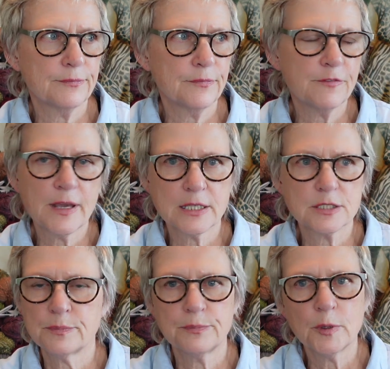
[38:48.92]
In
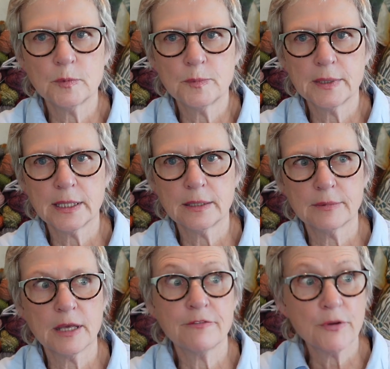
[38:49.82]
fact, probably
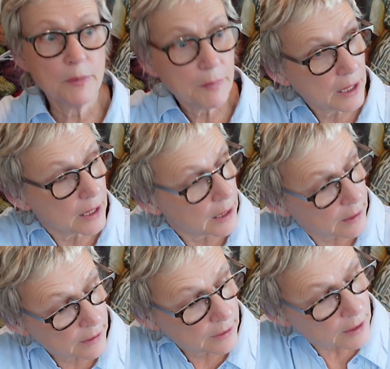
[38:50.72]
a very big
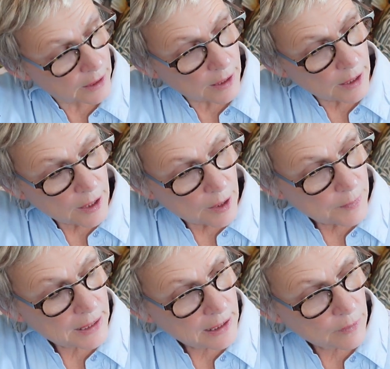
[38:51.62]
cardigan.
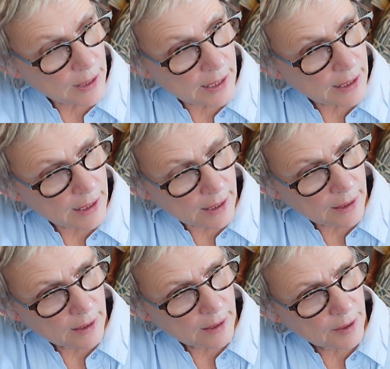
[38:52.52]
But anyway,
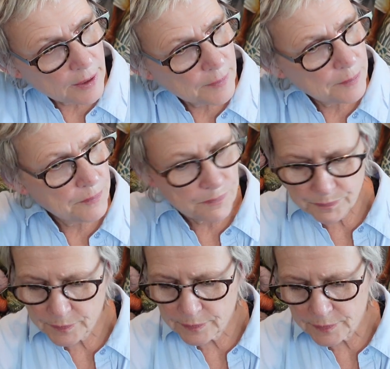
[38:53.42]
I'm
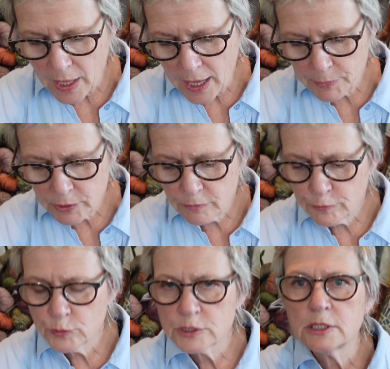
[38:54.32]
looking
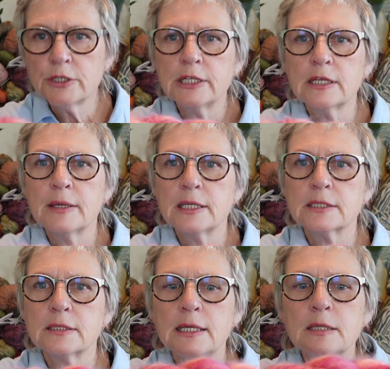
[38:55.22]
forward to learning a
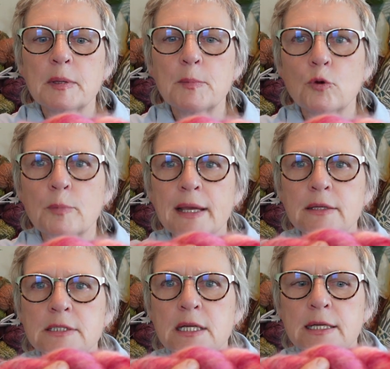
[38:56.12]
little bit more
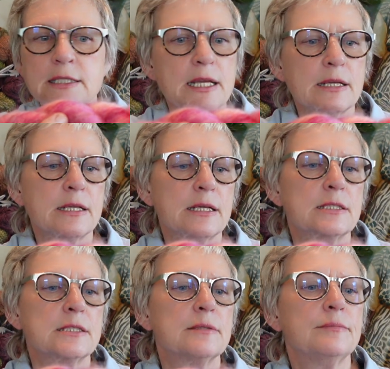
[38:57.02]
about dyeing
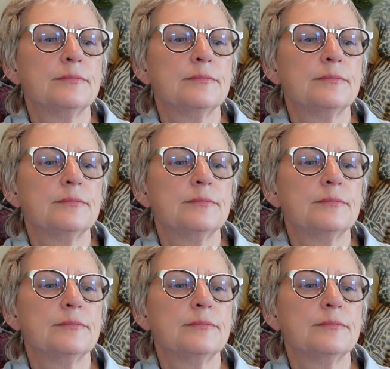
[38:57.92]
techniques.